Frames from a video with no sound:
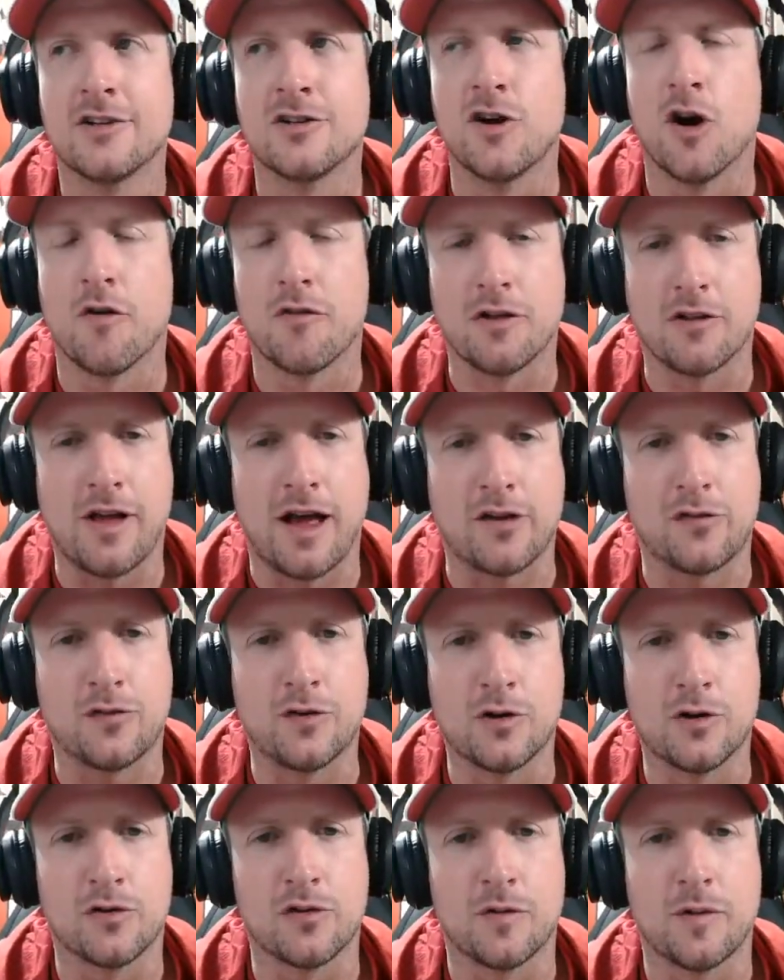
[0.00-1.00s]
over the last few
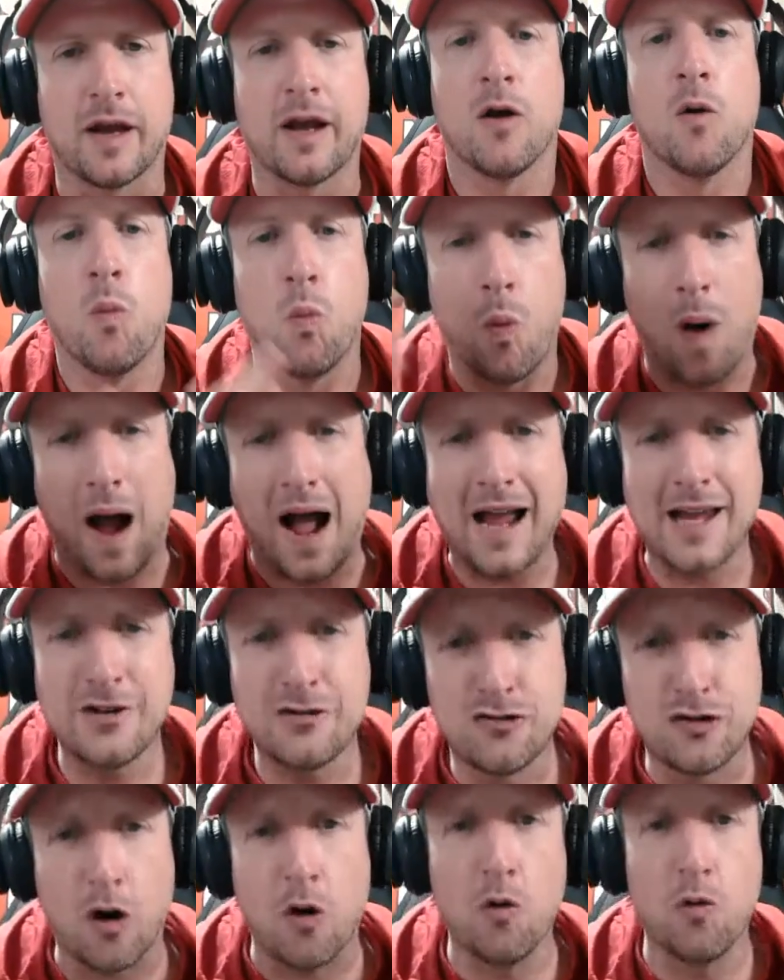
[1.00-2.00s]
years are like, why
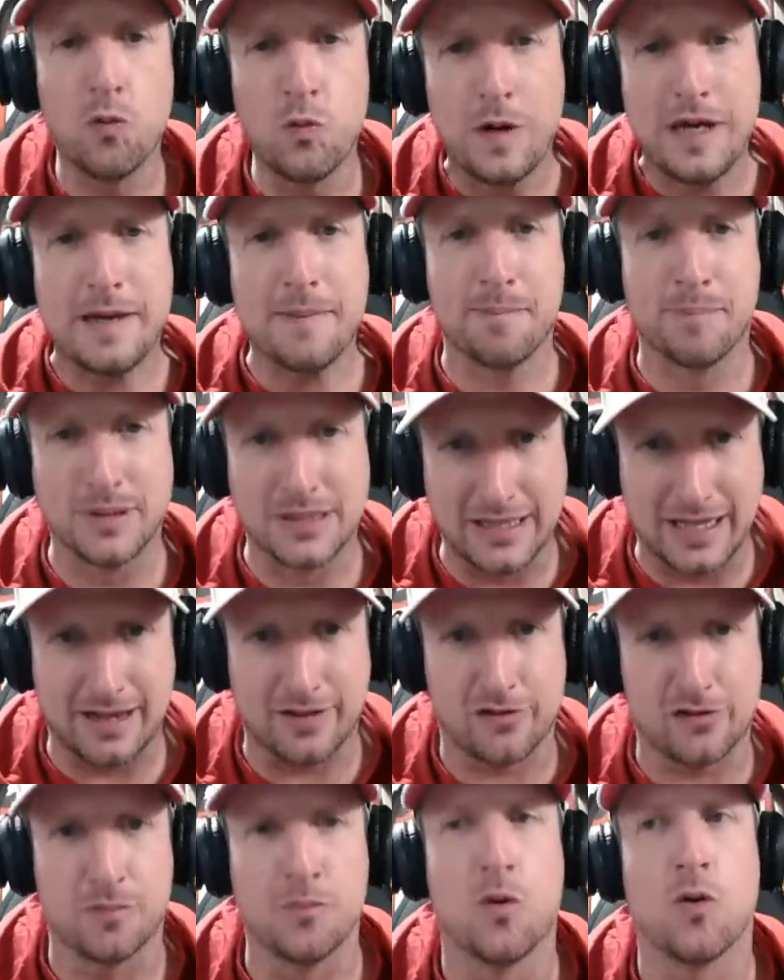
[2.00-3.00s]
don't we
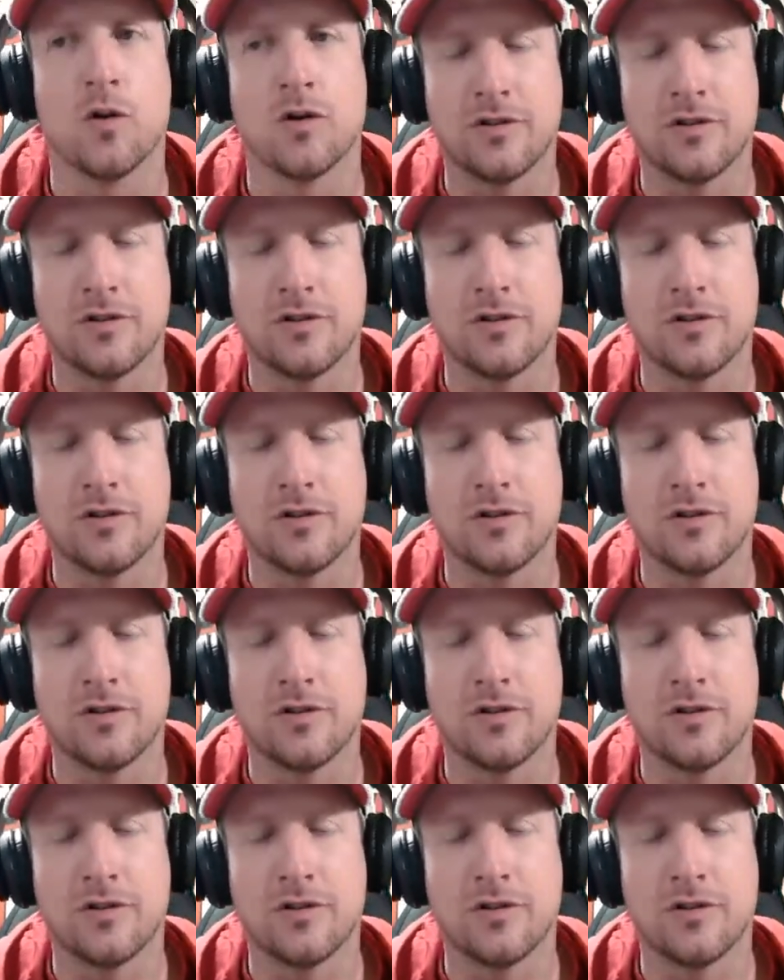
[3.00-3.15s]
blitz more?